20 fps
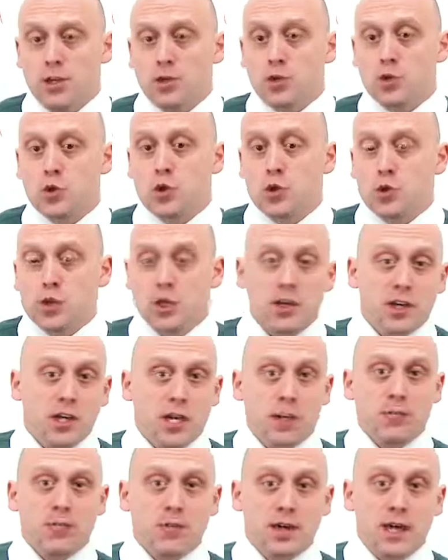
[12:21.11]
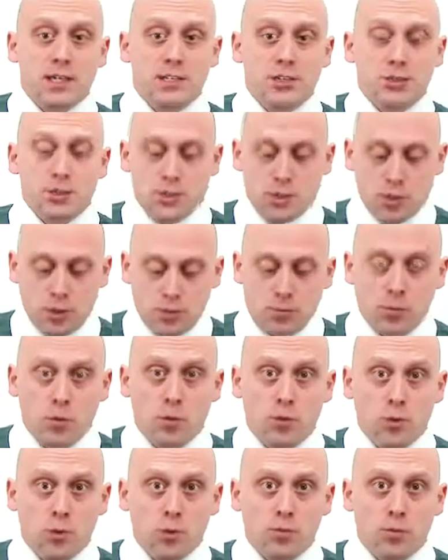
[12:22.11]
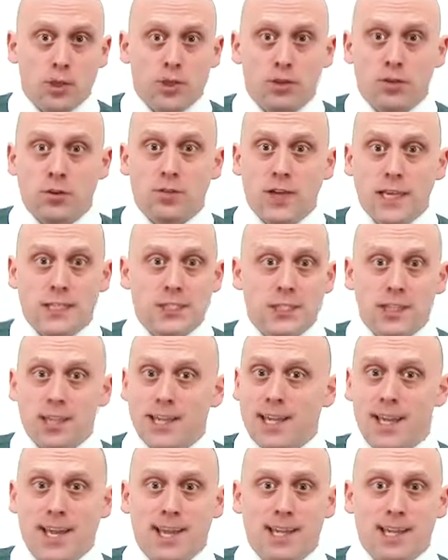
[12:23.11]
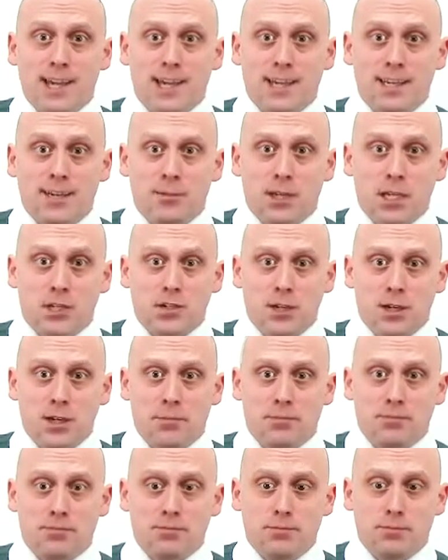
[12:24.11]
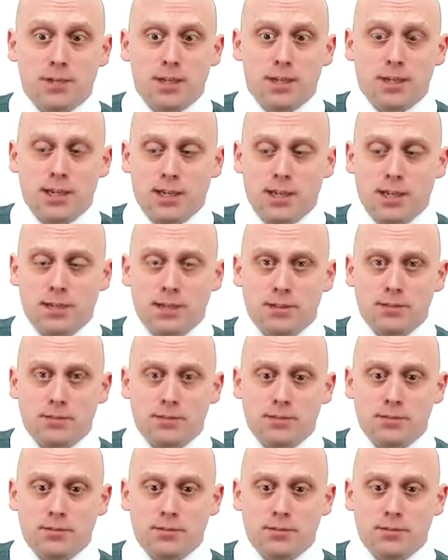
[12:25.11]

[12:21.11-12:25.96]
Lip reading: You still get up fast, you still pool, but your veins are like, hang on, I'm catching up, hang on,